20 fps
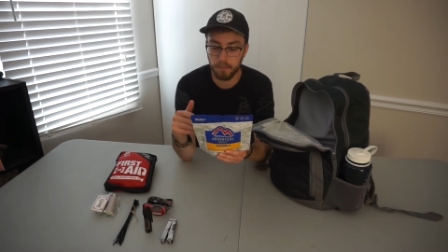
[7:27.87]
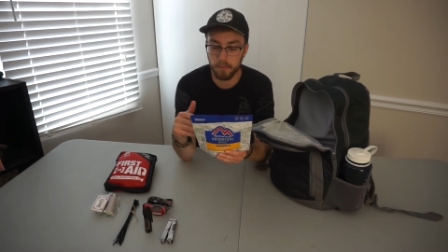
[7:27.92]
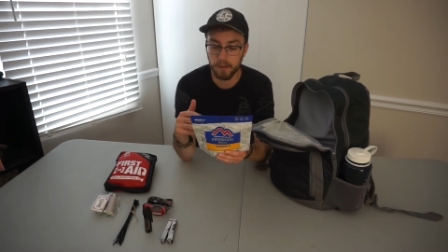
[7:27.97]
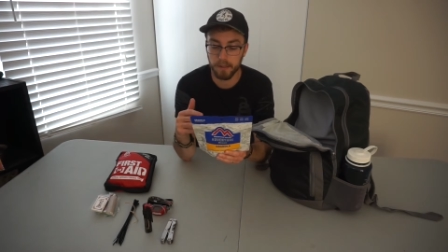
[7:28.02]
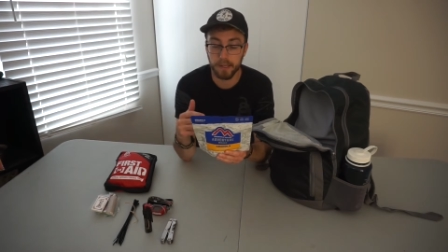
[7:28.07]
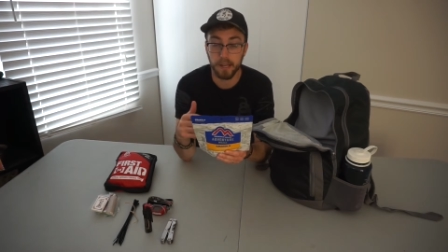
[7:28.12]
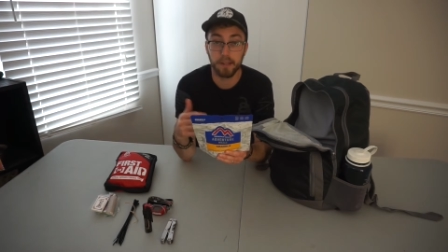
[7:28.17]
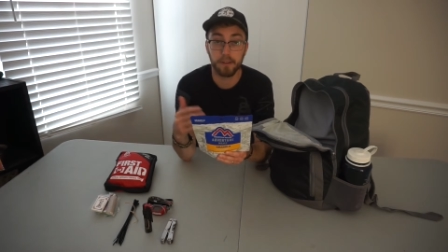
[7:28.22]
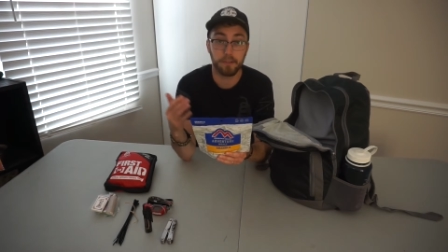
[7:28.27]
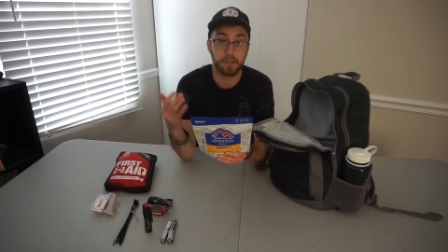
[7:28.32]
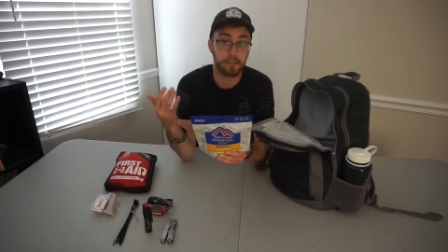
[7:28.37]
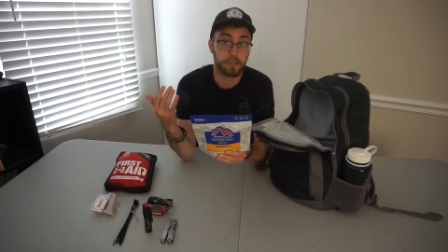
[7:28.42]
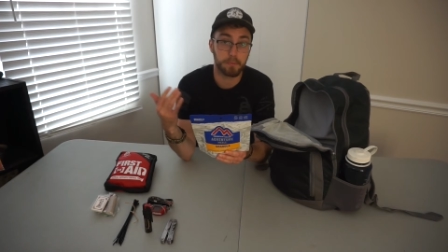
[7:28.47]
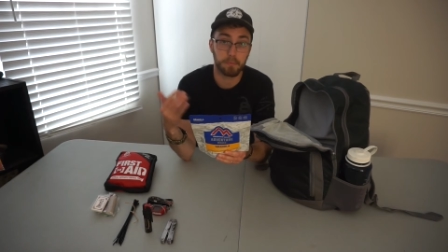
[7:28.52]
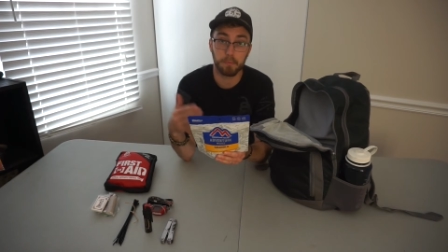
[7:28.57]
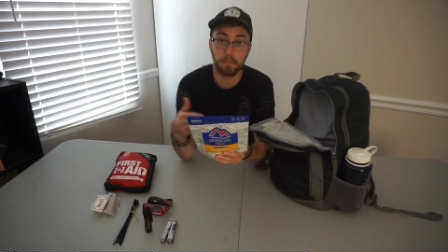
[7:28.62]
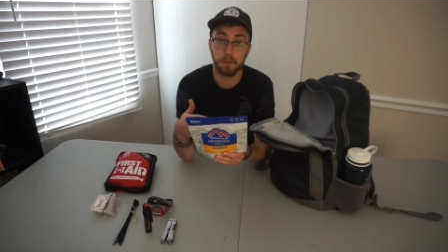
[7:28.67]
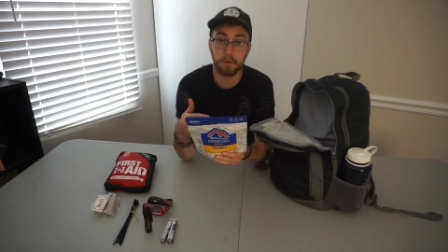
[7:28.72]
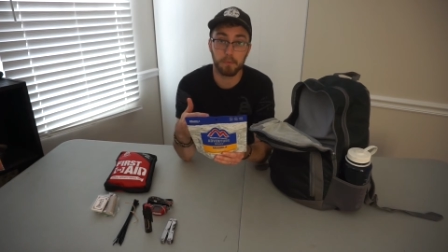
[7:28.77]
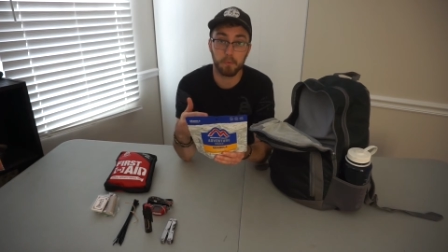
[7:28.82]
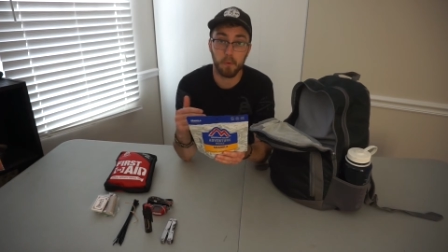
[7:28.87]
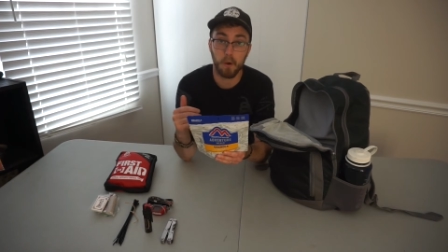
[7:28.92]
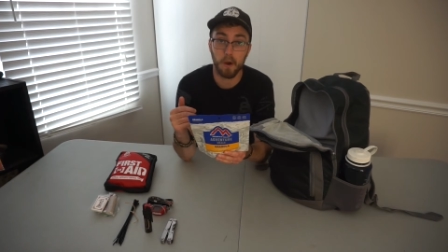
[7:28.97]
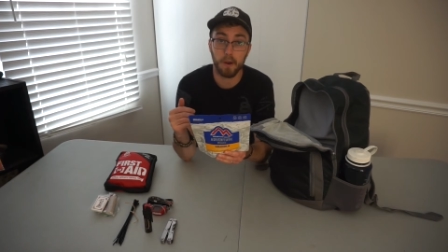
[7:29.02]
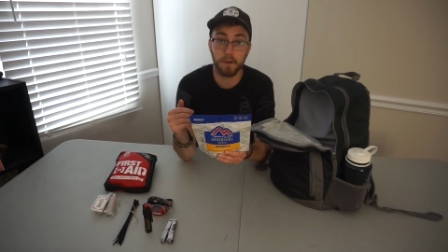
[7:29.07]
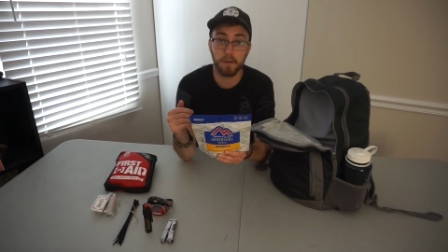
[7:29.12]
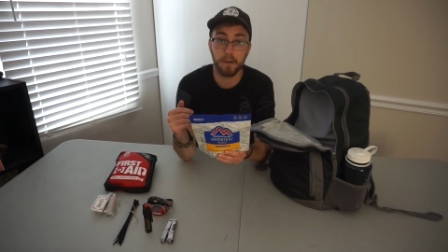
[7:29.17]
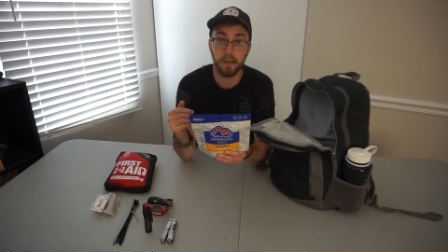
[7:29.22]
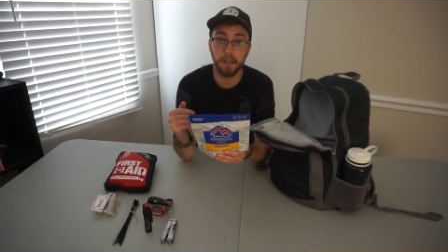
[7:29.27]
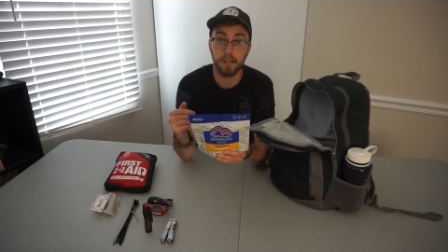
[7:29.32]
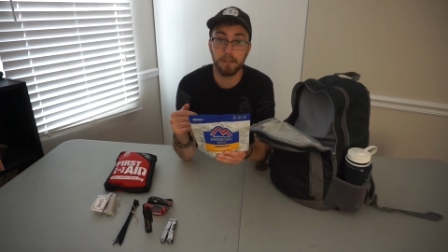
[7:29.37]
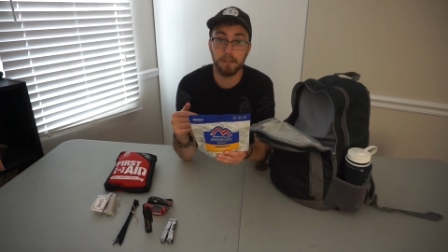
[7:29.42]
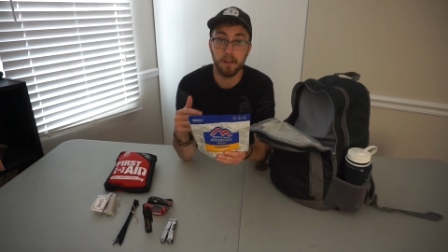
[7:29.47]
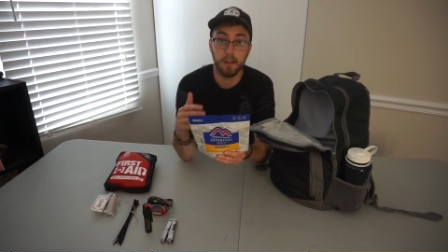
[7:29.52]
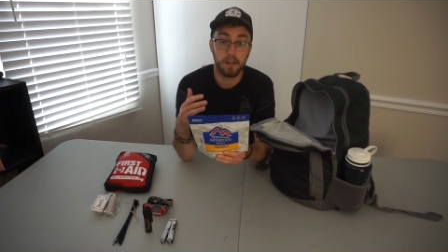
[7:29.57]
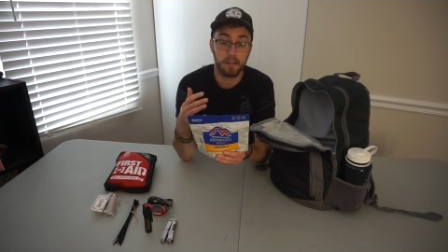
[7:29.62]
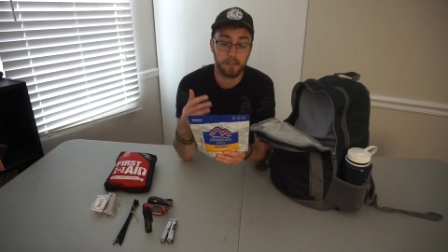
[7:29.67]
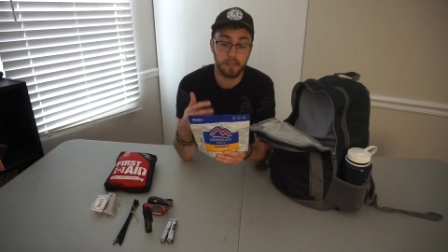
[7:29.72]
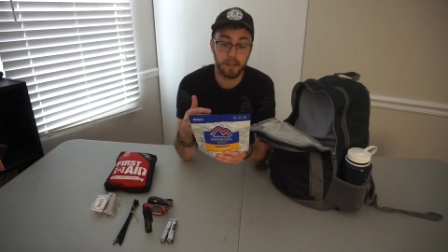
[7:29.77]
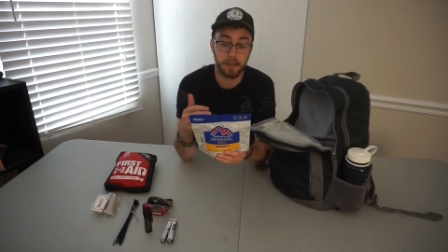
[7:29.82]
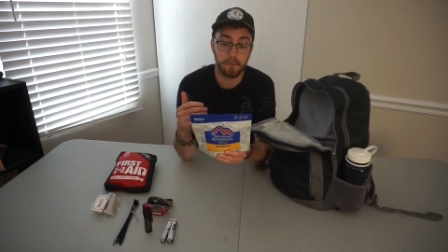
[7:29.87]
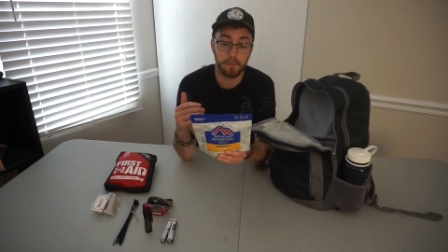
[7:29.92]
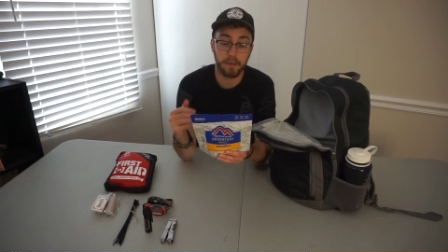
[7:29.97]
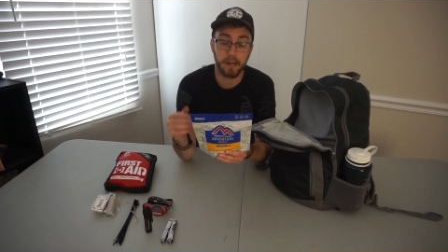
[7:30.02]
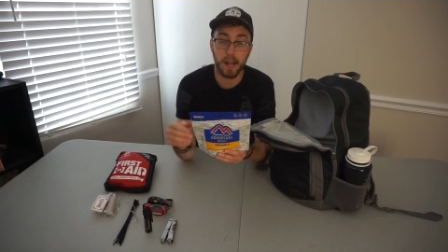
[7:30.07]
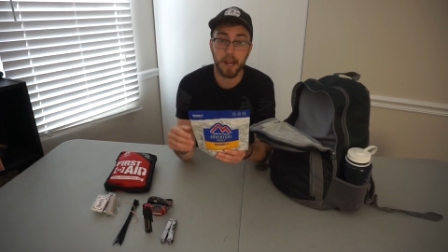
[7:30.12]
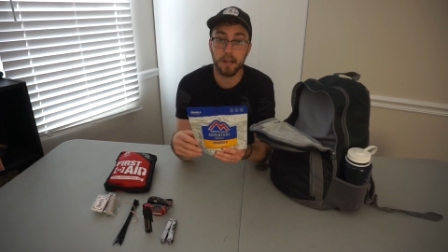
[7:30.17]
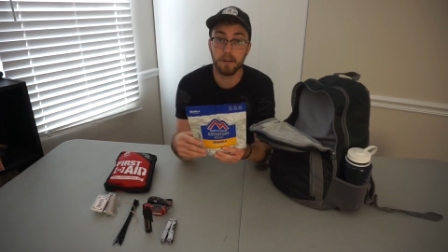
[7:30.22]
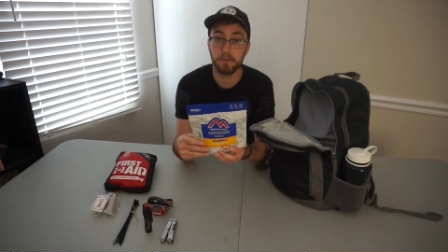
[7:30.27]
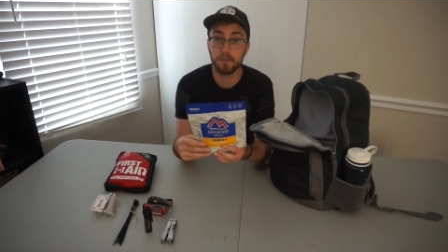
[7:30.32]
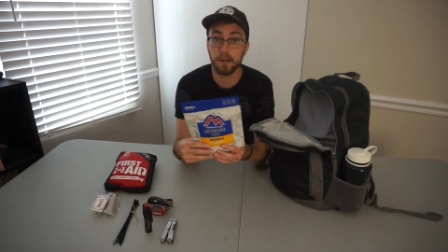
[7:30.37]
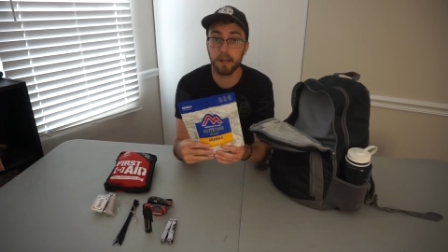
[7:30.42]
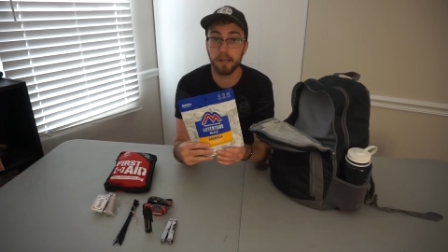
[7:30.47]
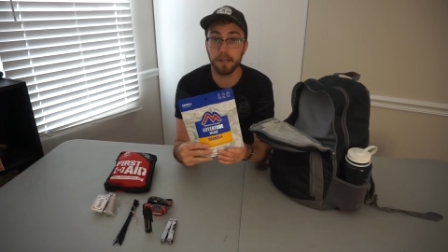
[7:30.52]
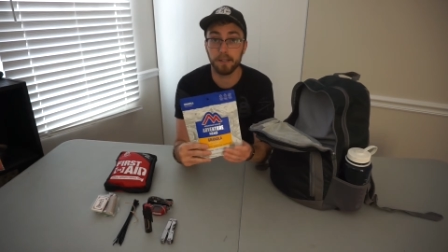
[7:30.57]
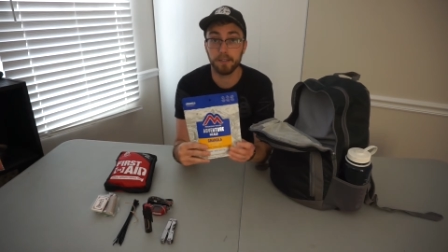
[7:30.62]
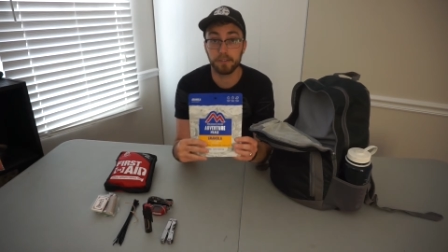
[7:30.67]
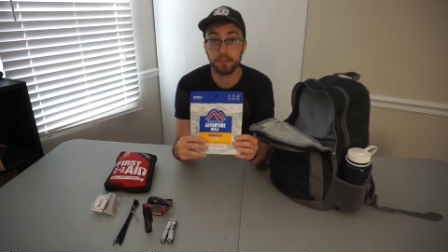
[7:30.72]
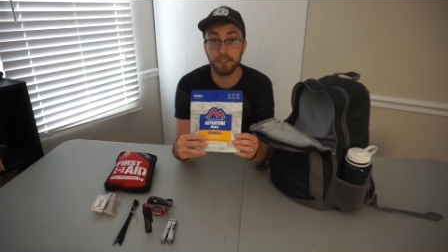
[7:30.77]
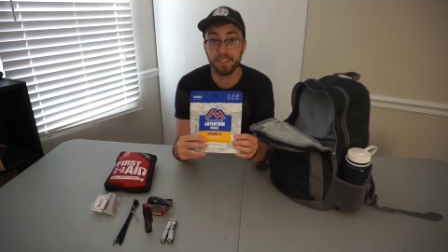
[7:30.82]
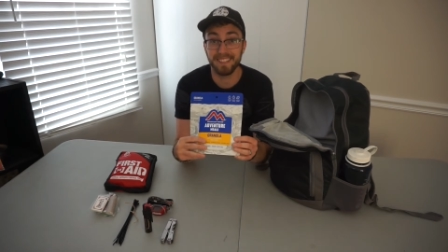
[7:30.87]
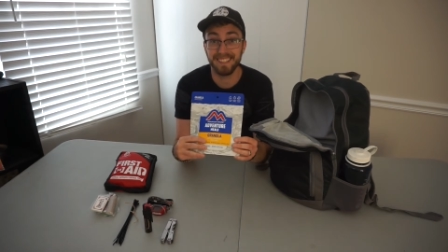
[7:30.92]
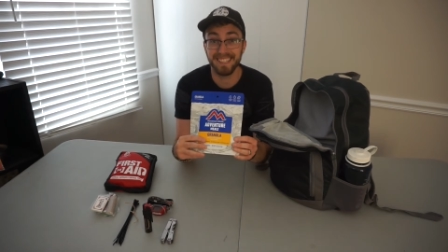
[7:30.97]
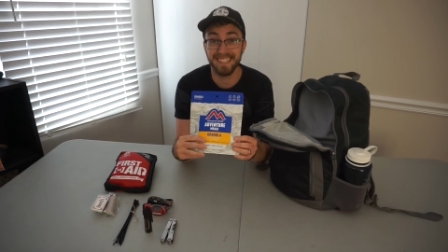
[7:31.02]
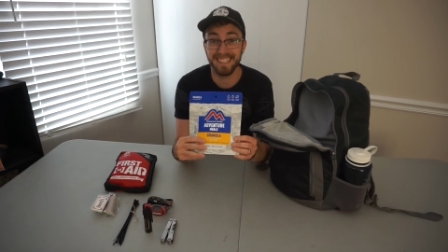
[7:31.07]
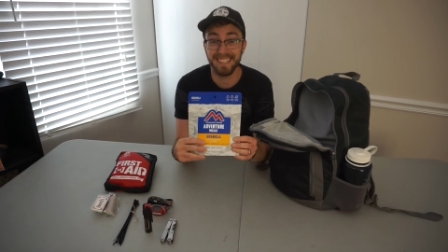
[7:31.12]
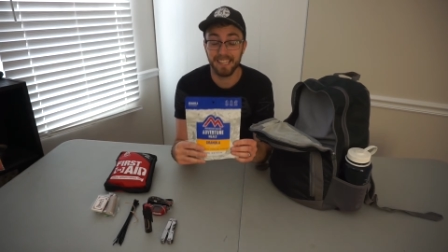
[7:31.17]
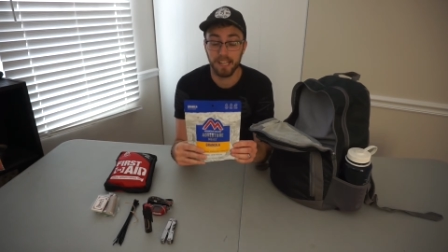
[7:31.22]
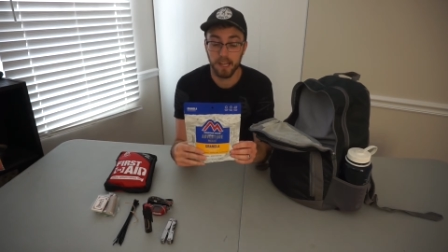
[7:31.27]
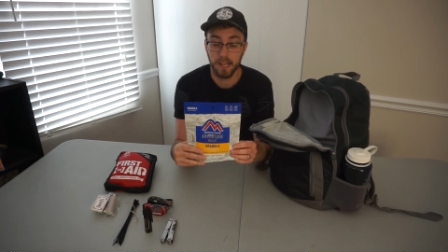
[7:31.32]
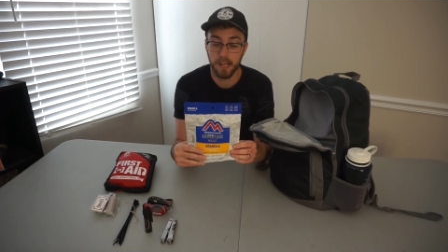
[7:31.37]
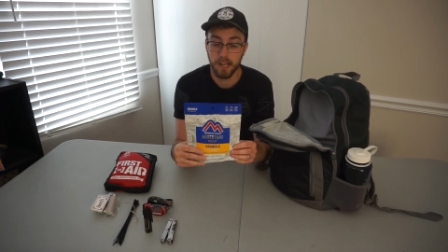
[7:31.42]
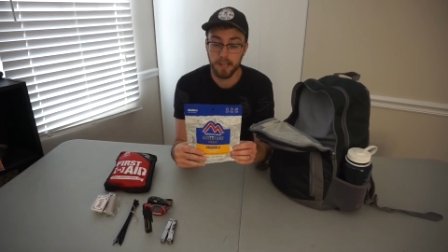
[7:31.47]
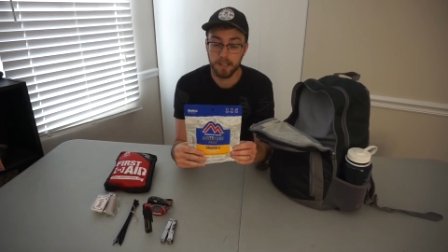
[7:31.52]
But yeah, you just put water in, let it rehydrate, and it's good to eat.